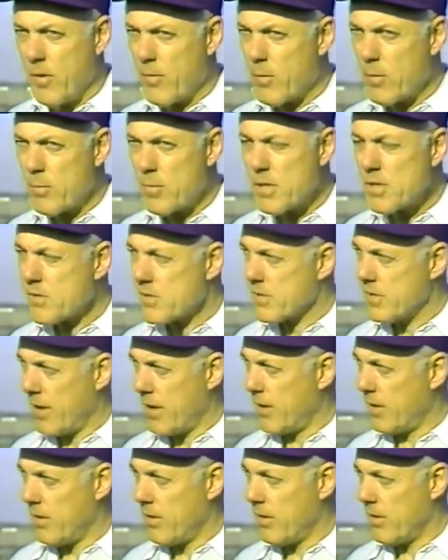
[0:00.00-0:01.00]
he never
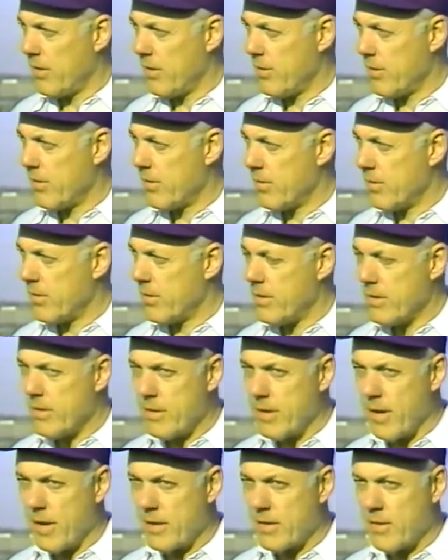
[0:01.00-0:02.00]
missed anything or
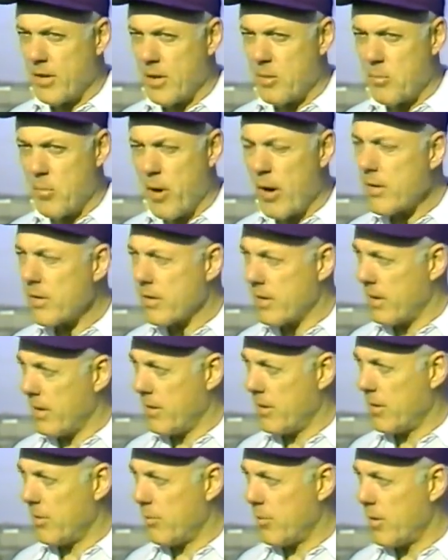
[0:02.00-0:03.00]
did not take part
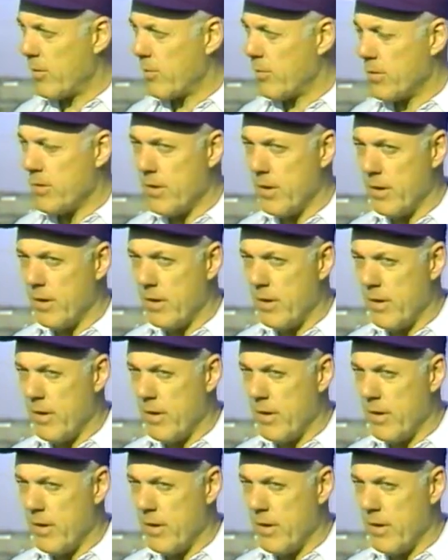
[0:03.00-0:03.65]
in anything we ever